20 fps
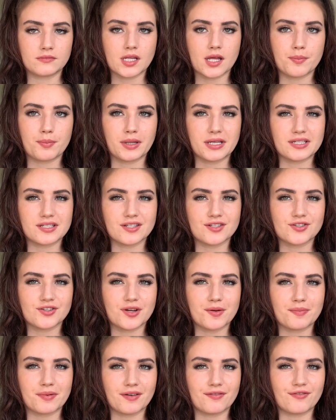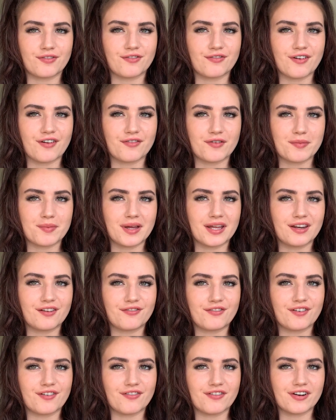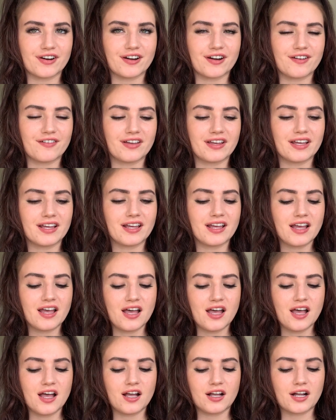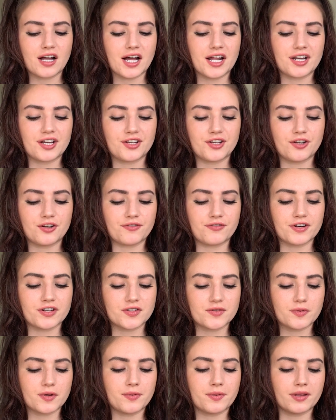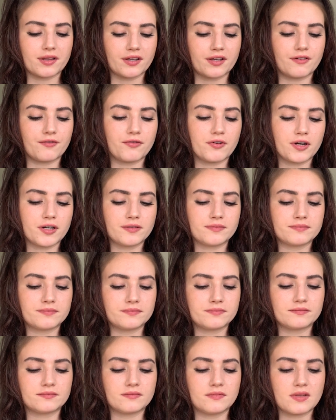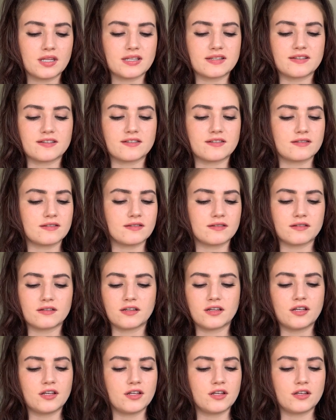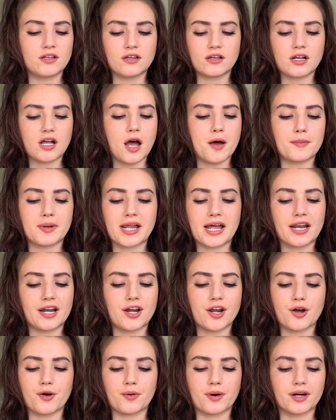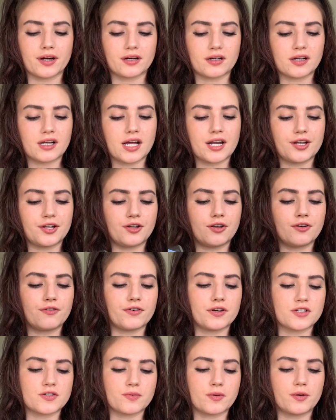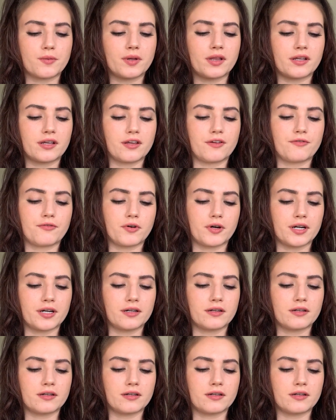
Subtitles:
That place is trippy if you've ever been, if you've ever heard of it. God and universe, what are we looking for? This is coming out of nowhere. God and universe, what are we looking for?